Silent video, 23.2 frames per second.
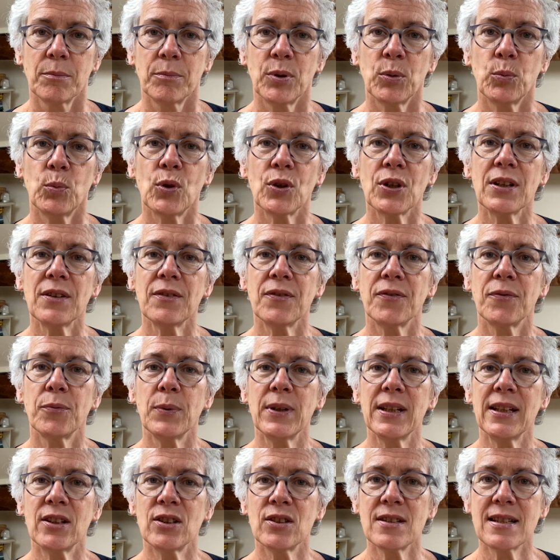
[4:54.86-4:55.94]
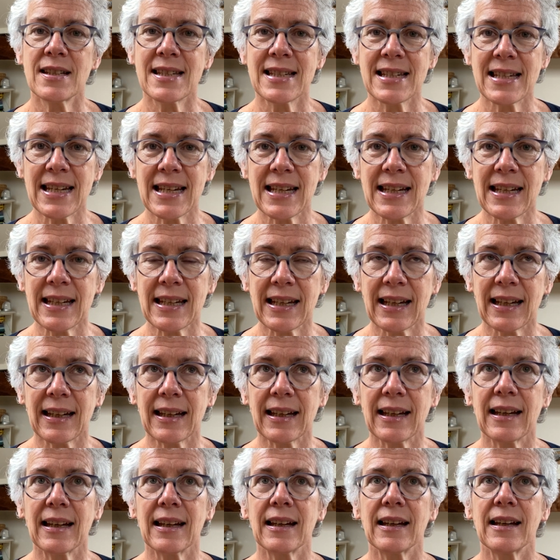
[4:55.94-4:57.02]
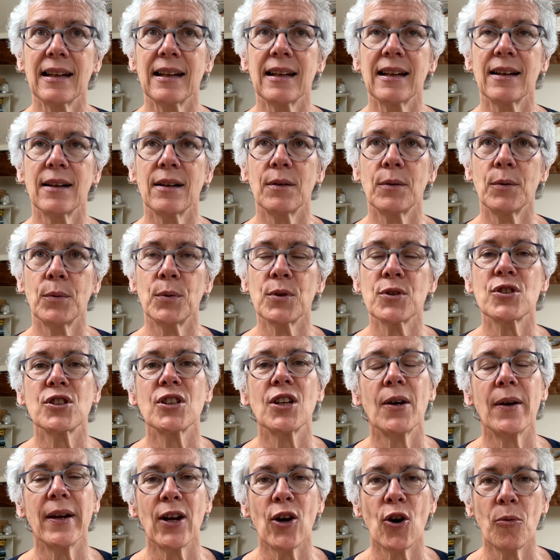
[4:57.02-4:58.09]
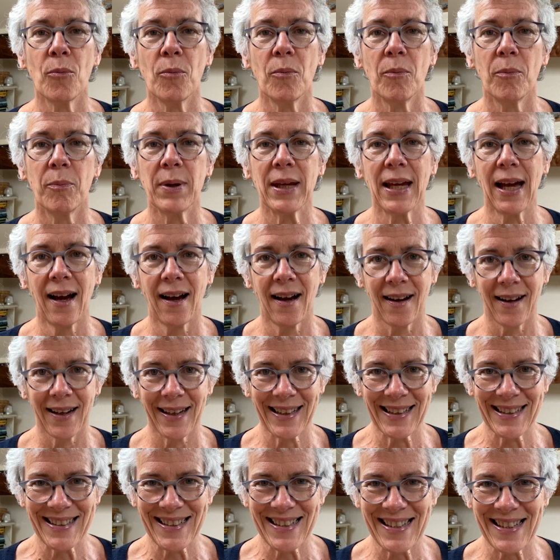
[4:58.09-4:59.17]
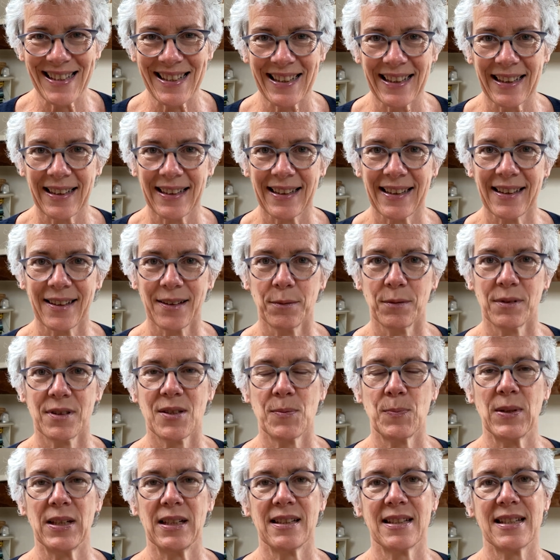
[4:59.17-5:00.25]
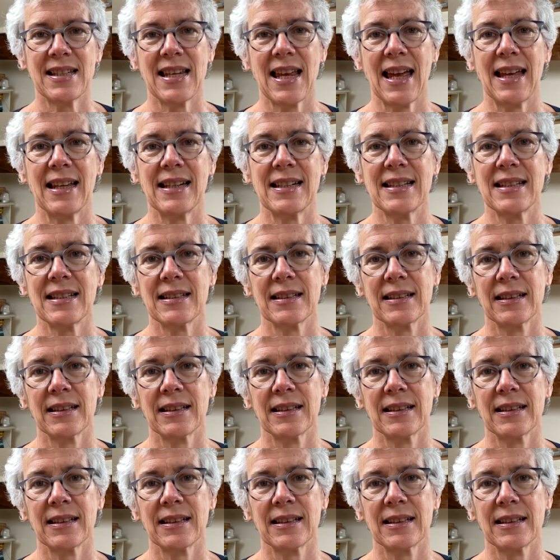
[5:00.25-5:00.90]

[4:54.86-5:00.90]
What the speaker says: But what if we could see what's going on behind what's being said?